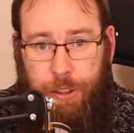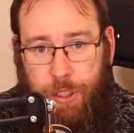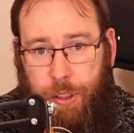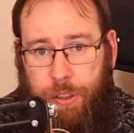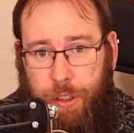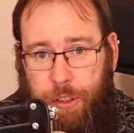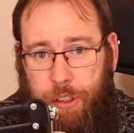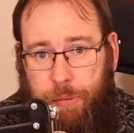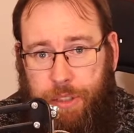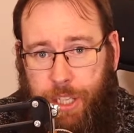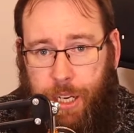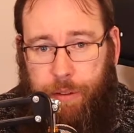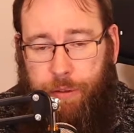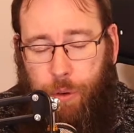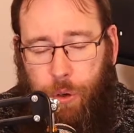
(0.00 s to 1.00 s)
also some
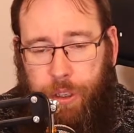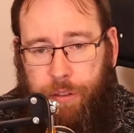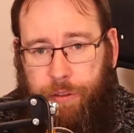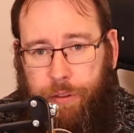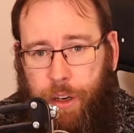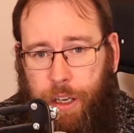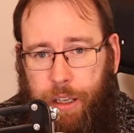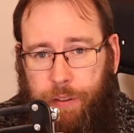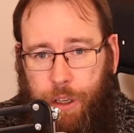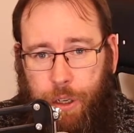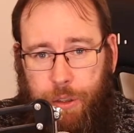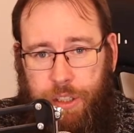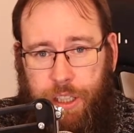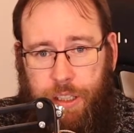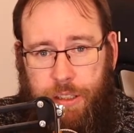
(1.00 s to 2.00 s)
J45
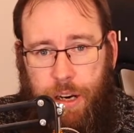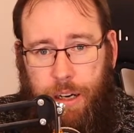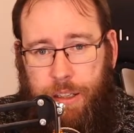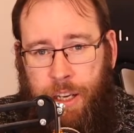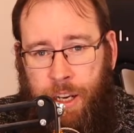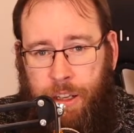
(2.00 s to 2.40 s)
acoustic guitars.